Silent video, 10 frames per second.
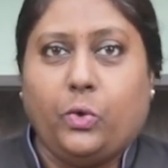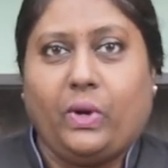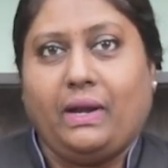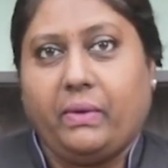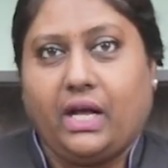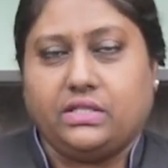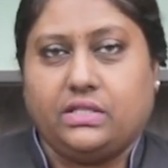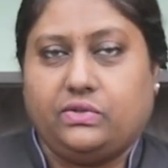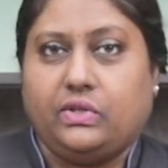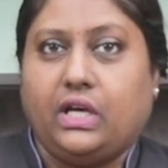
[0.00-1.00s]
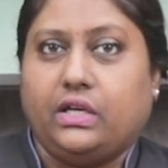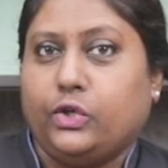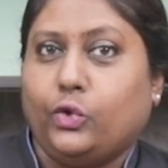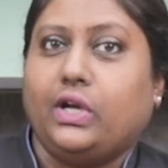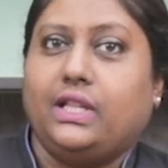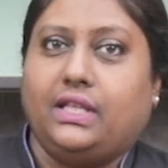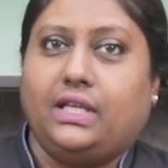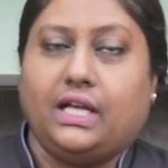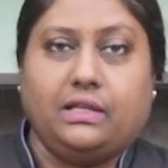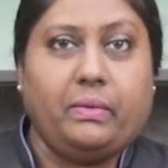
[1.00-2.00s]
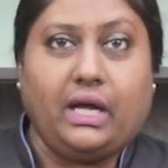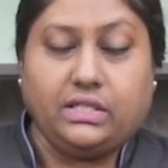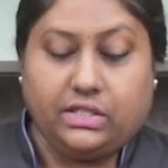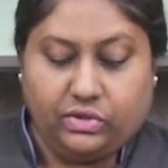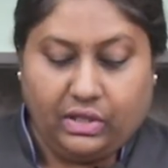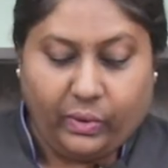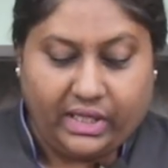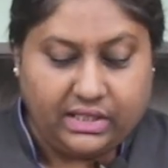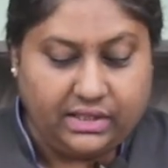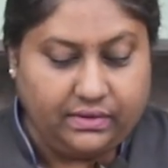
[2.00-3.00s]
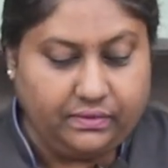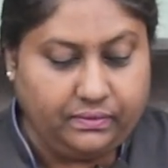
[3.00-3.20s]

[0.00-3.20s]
one part into the yolk and the other part into the white.